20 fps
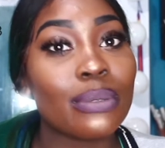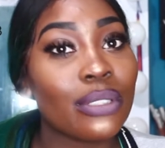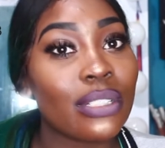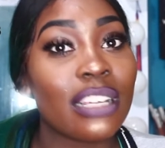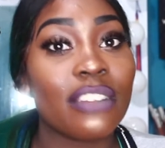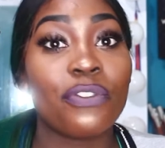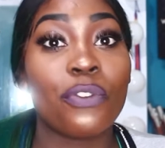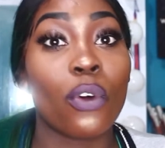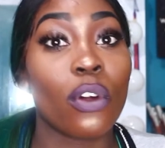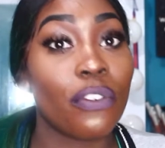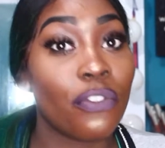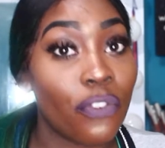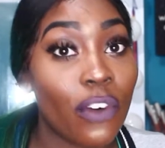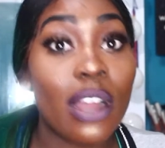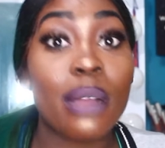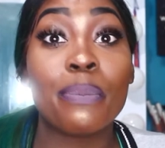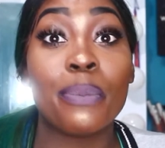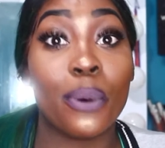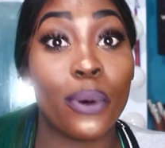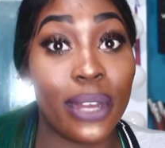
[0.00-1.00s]
shit for a
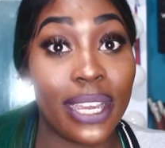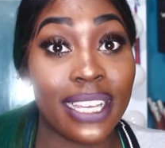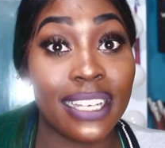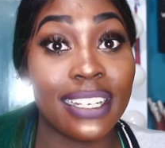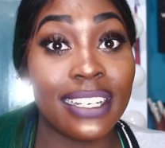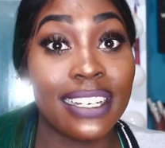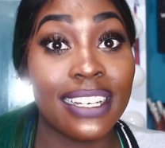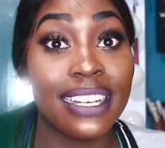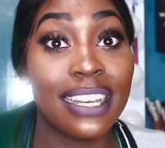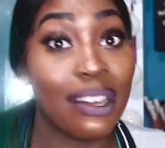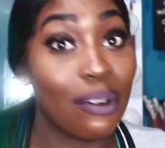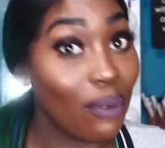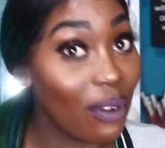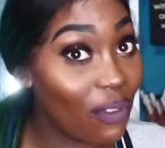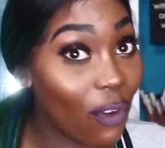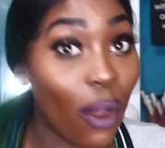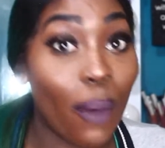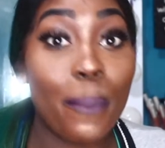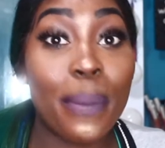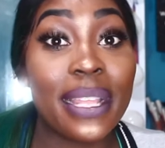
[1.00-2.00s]
fuckboy.
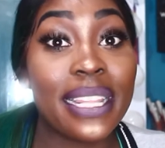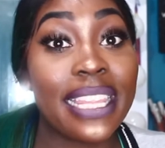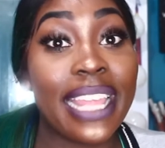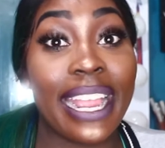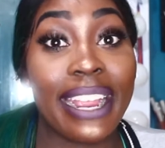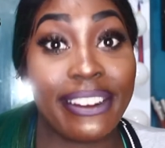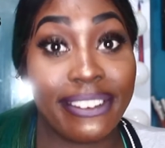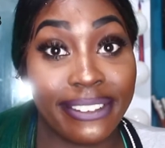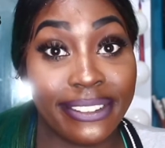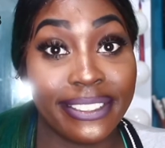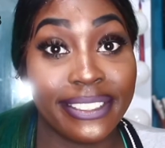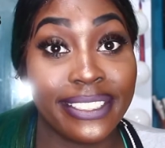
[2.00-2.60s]
We've all been there.